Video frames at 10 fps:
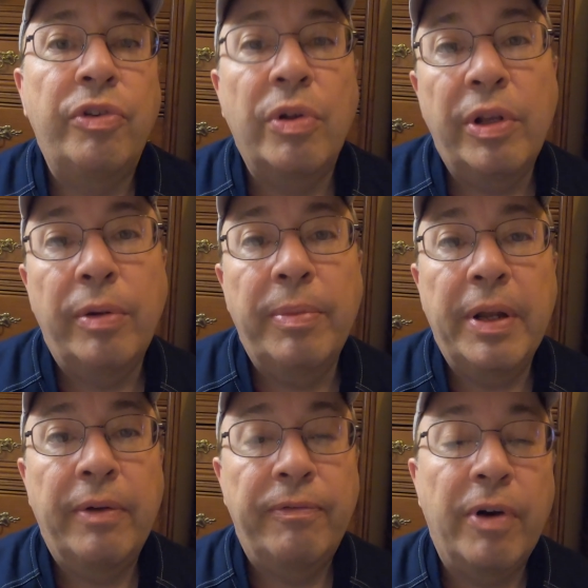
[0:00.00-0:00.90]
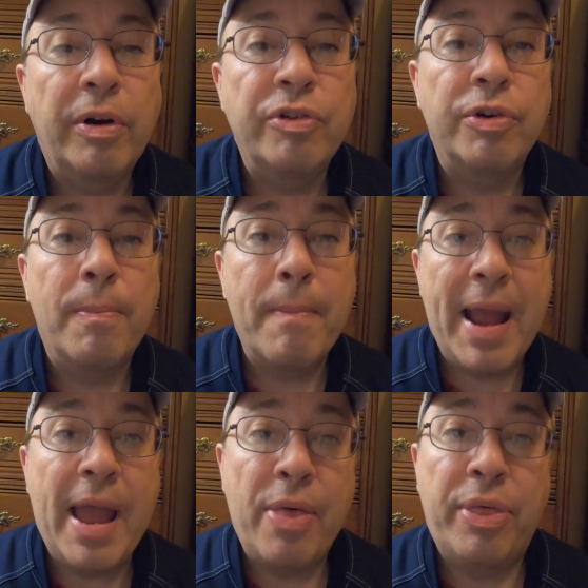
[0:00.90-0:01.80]
do a little bit of furniture
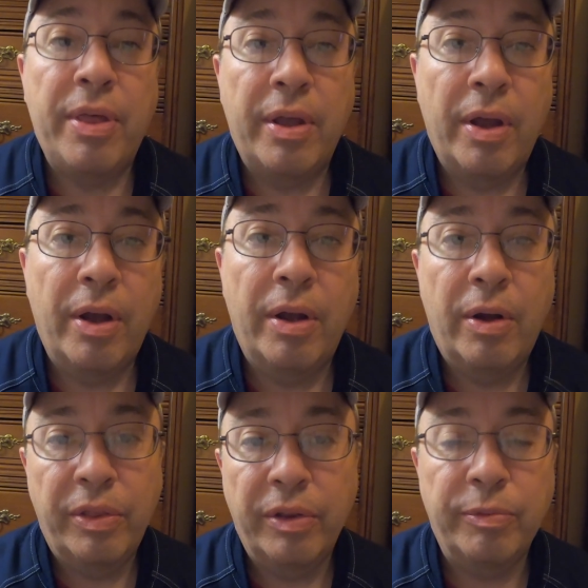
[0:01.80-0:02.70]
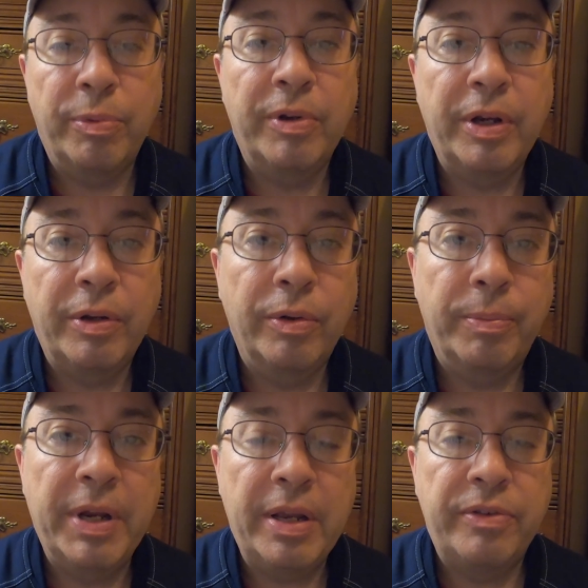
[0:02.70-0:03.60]
math on this particular
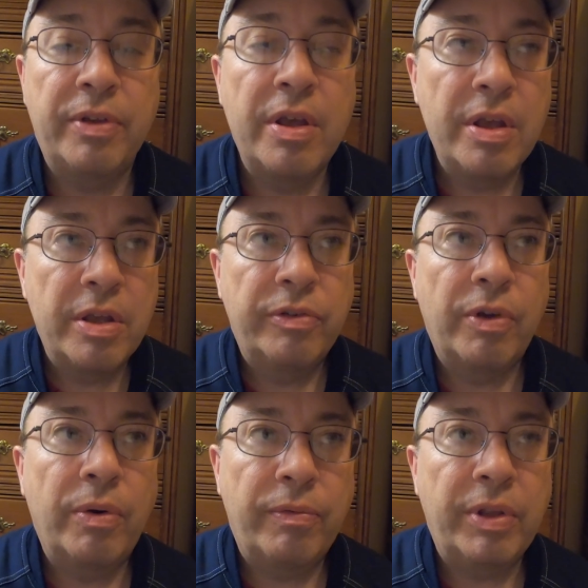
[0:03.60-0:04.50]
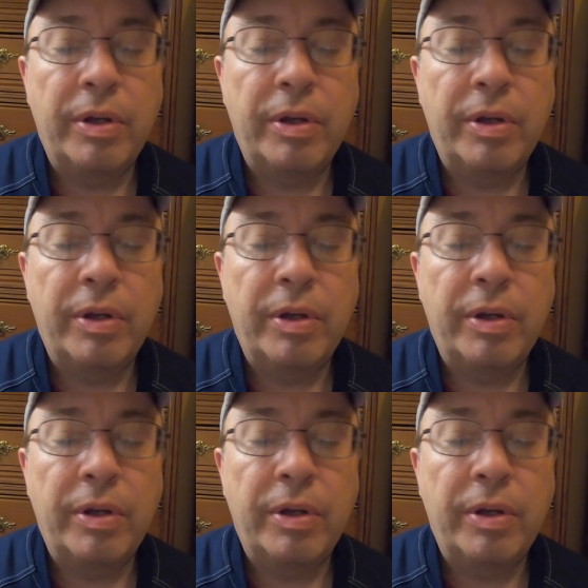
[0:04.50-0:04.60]
piece. So if the